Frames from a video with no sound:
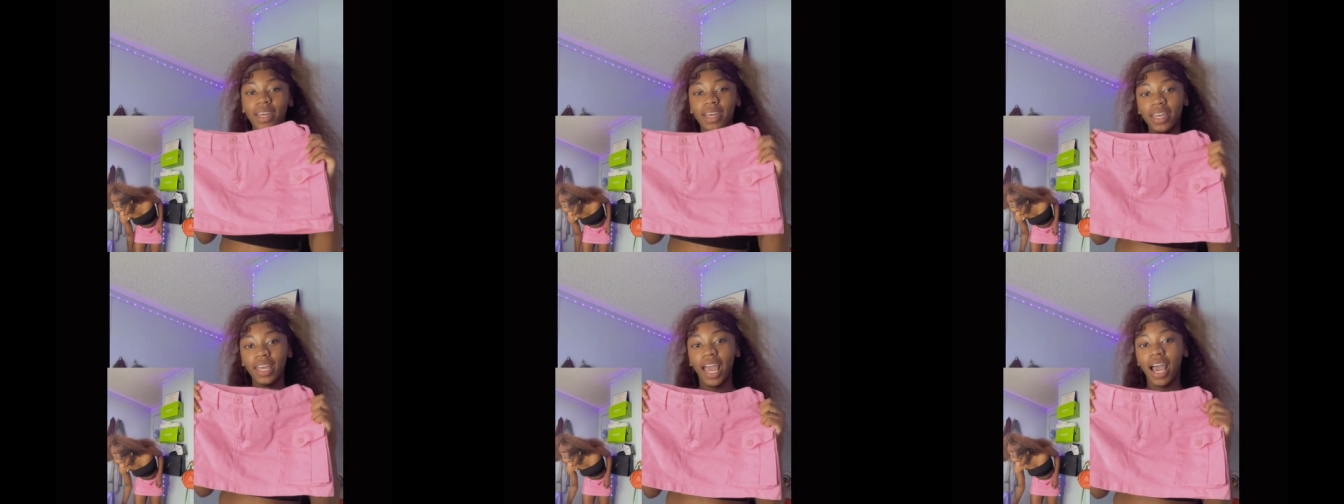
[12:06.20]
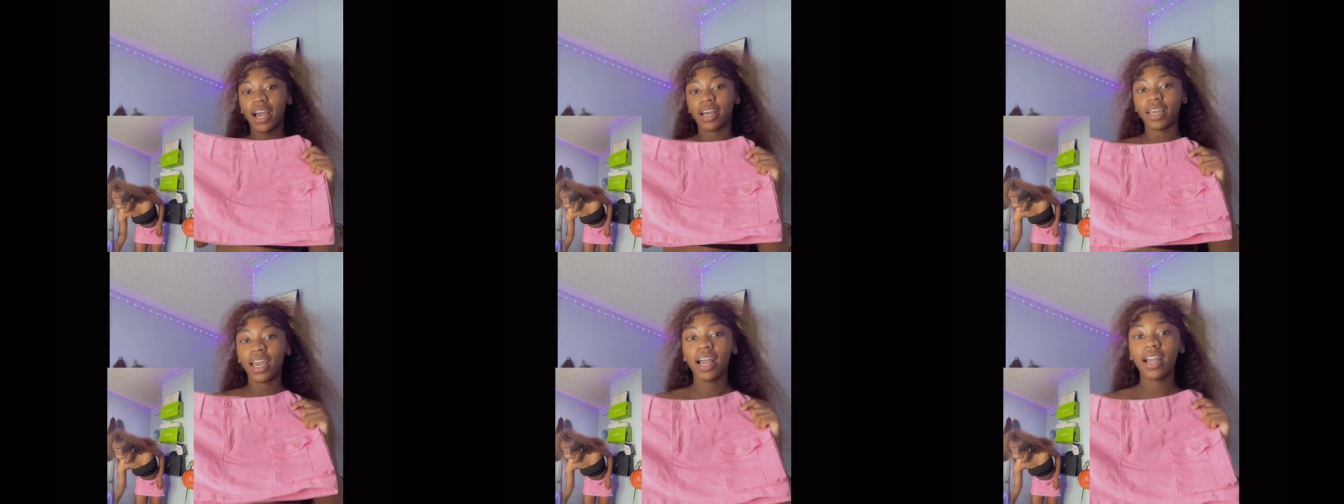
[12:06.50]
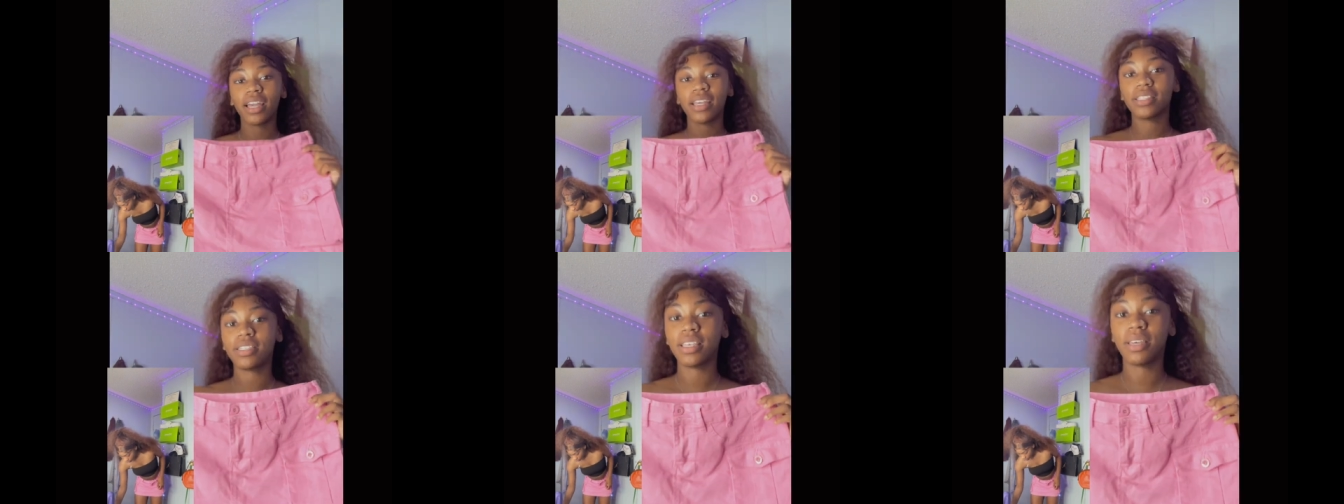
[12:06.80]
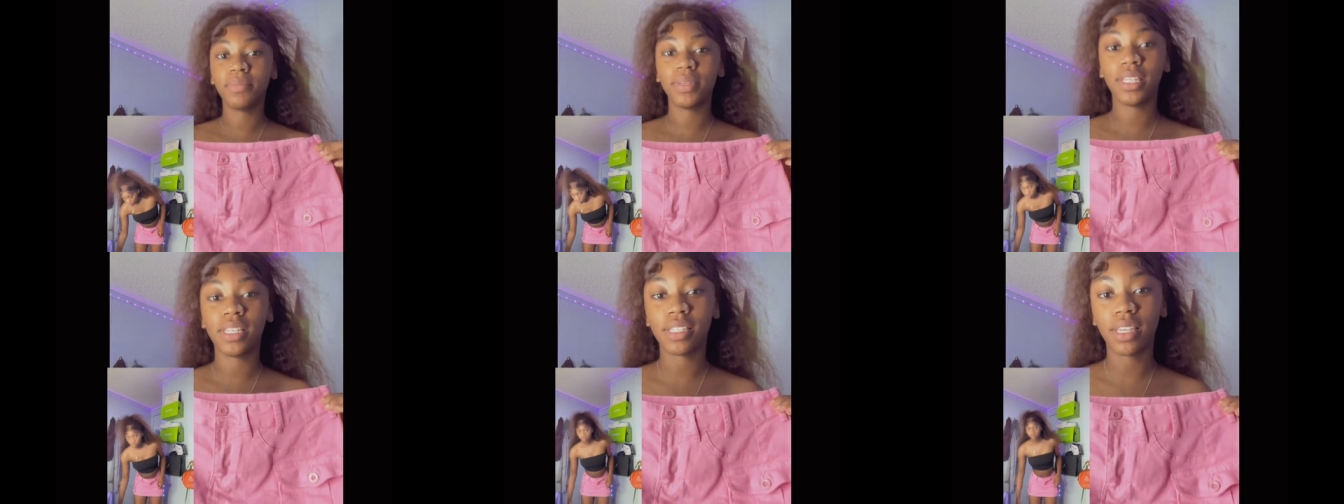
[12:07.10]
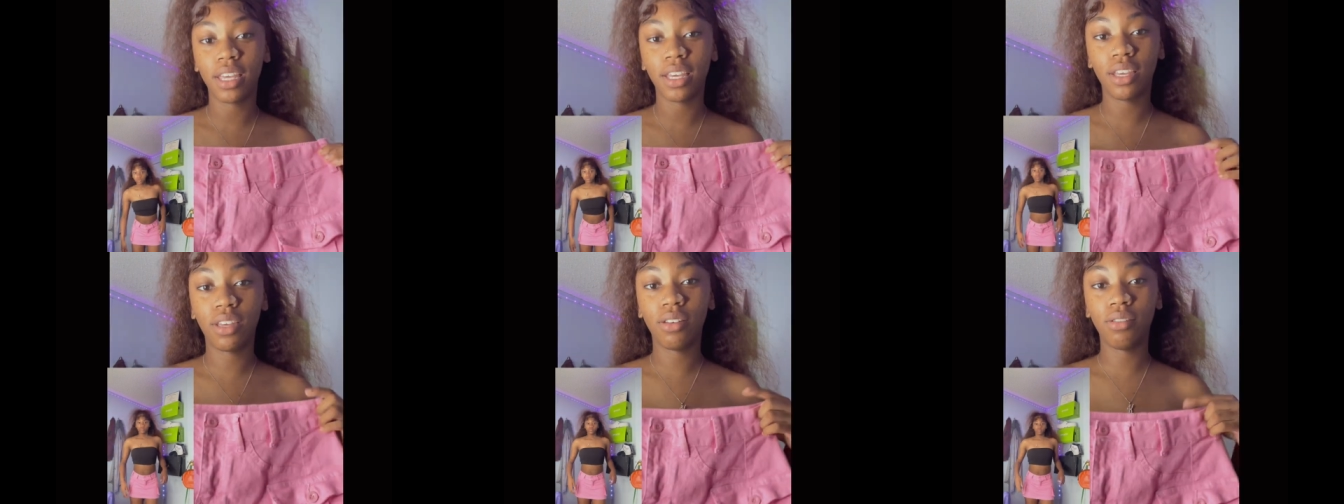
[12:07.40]
Y'all, y'all can't tell me this
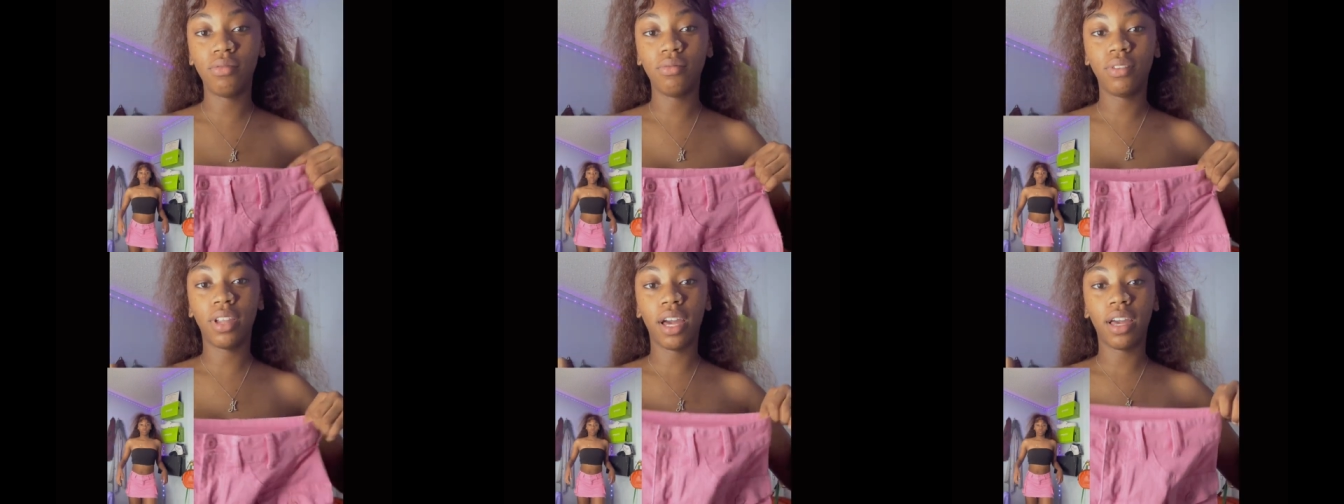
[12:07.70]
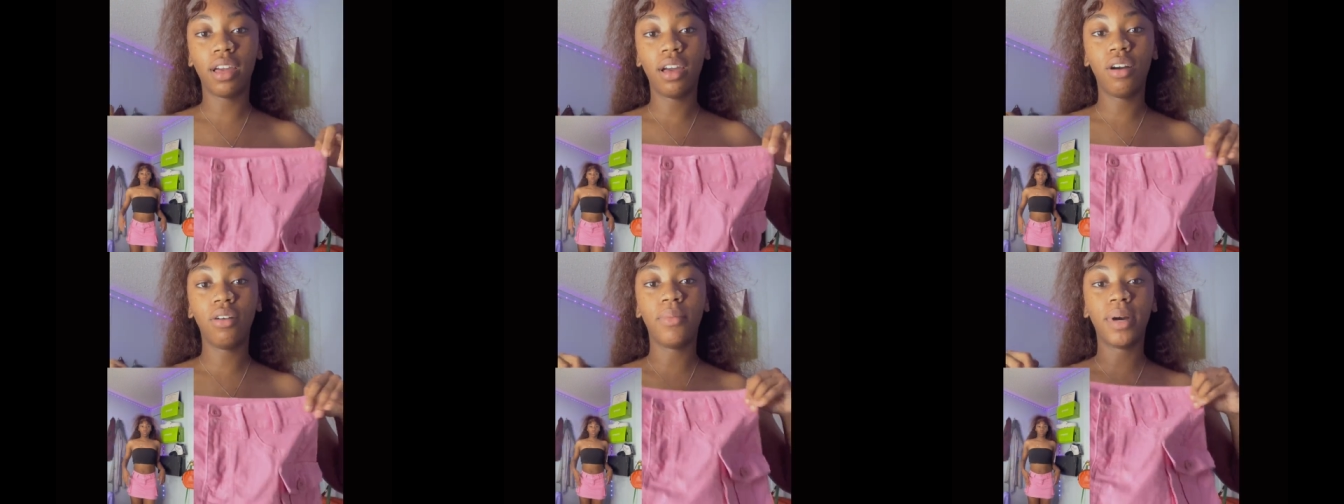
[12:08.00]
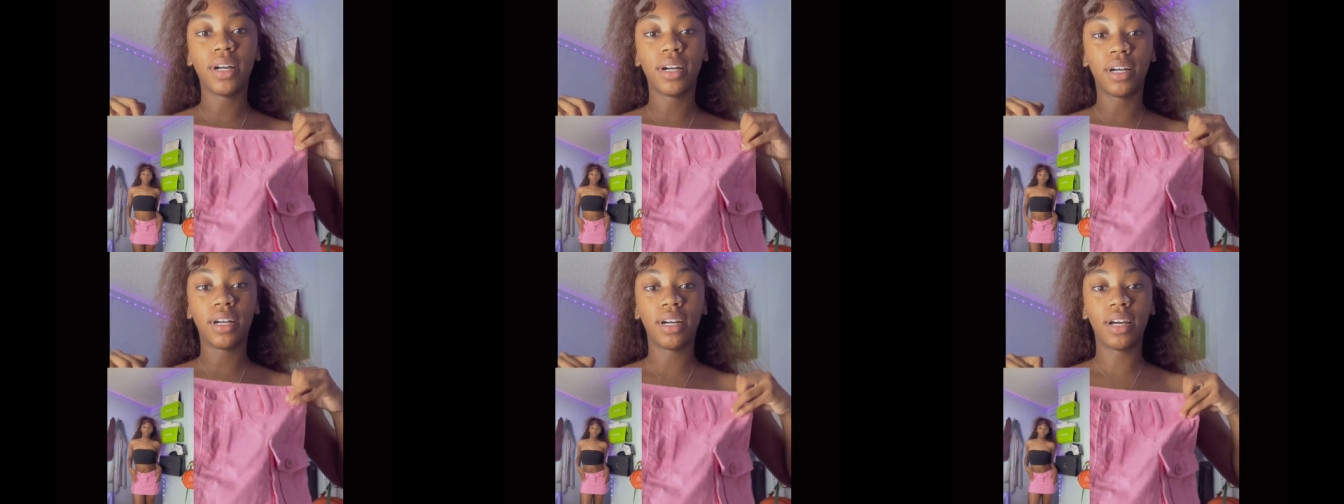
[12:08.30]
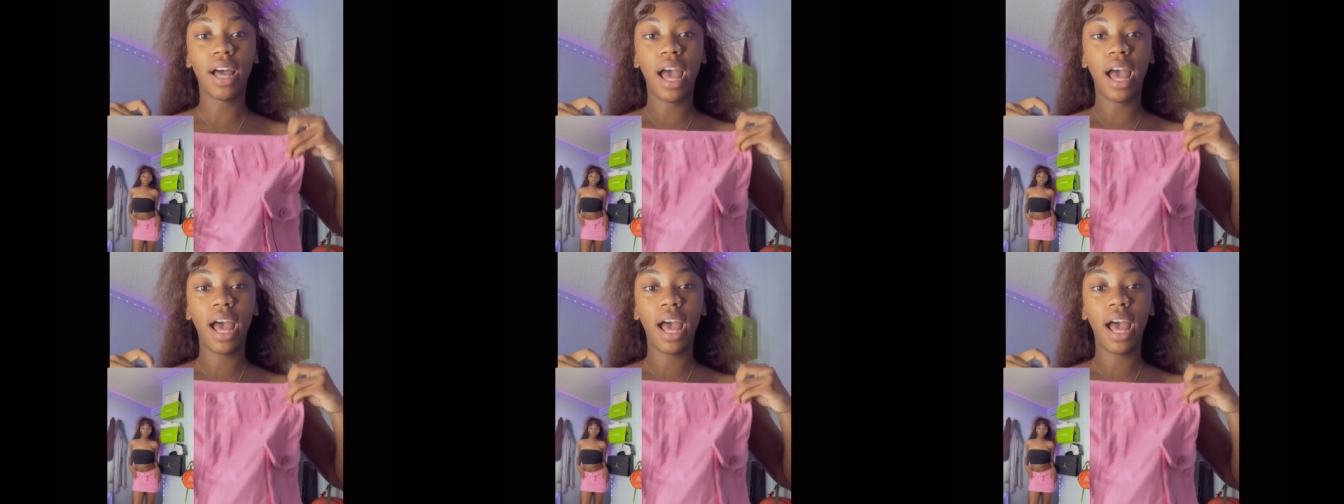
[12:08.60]
ain't cute. Like, oh my god.